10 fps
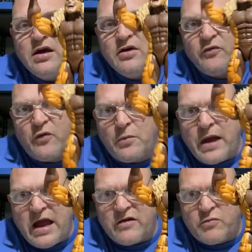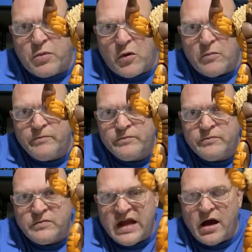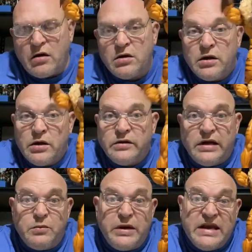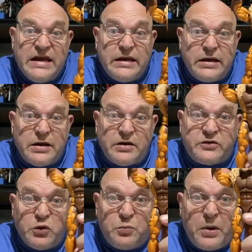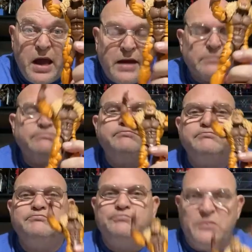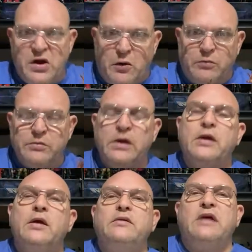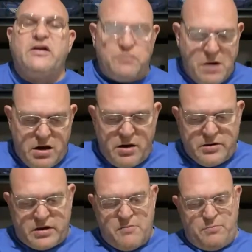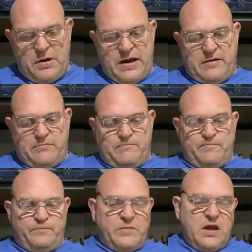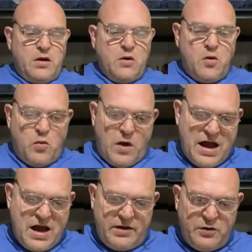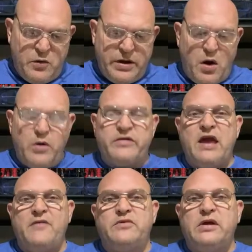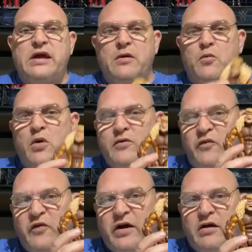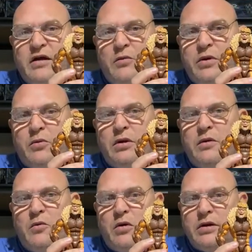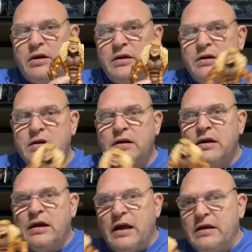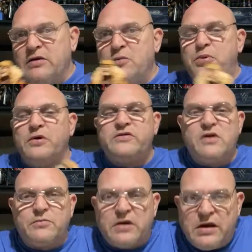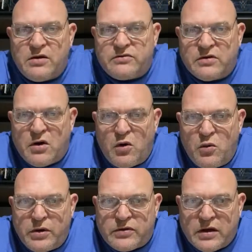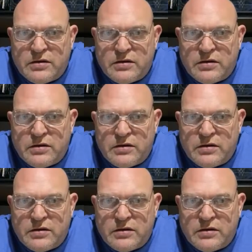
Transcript: from Hasbro. Now, did we need it in a 2-pack? No. That's my other complaint. Why do we always have to get one figure that we really wanted, and then you put something else to go with it?